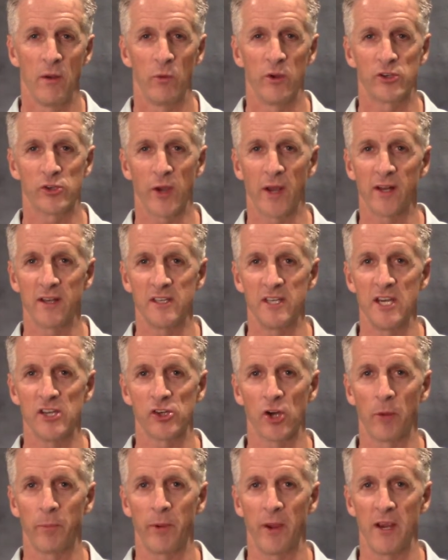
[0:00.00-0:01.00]
try to teach
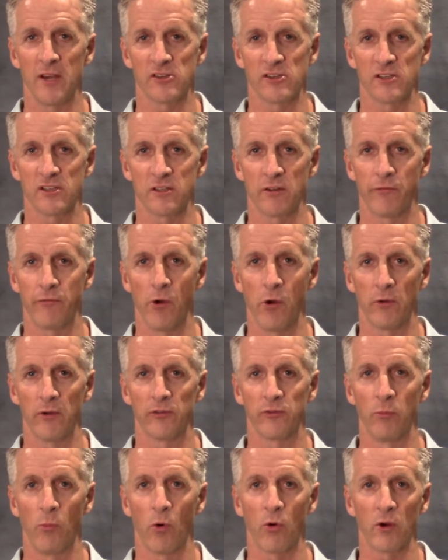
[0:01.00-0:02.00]
our patients to
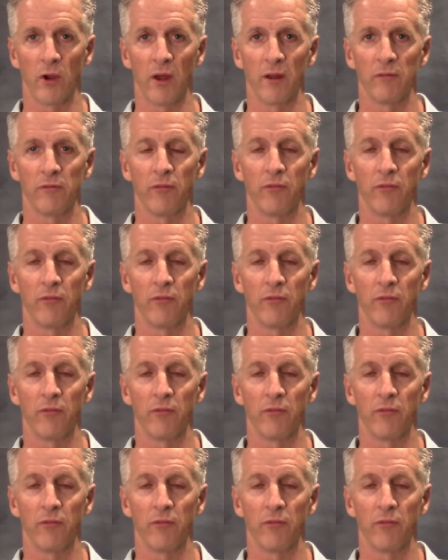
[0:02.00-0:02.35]
focus more on